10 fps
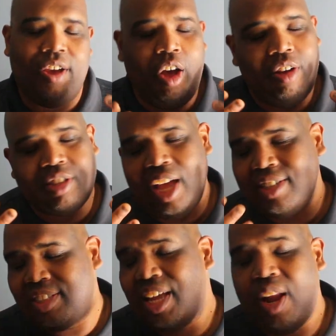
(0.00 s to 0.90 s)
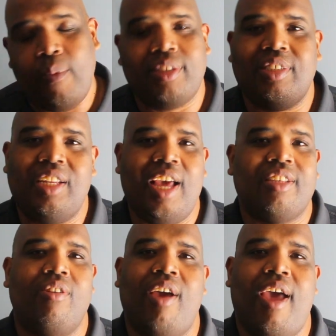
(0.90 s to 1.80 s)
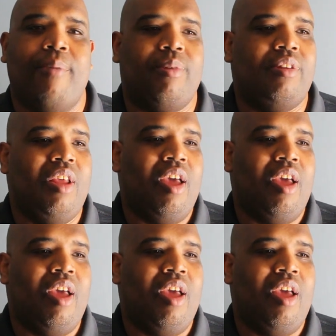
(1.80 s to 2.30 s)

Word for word: Oh, I just cannot wait to see that's going to happen.